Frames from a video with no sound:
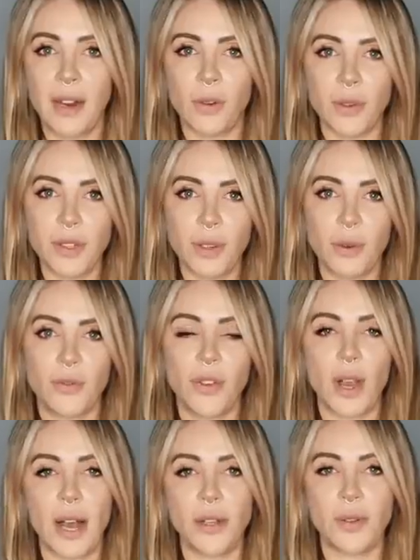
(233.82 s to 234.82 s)
And also if
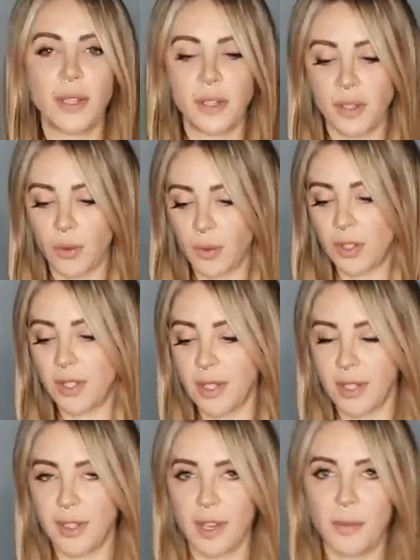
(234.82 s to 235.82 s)
you are doing a song which is
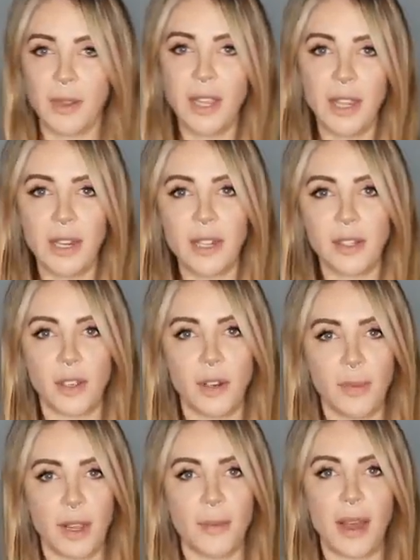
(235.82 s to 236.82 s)
in the same key, it's going
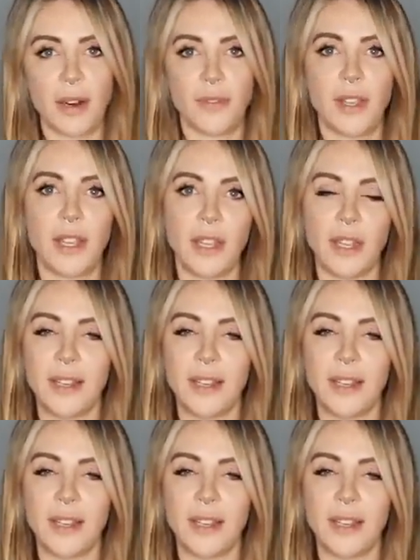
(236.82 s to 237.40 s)
to become out of key.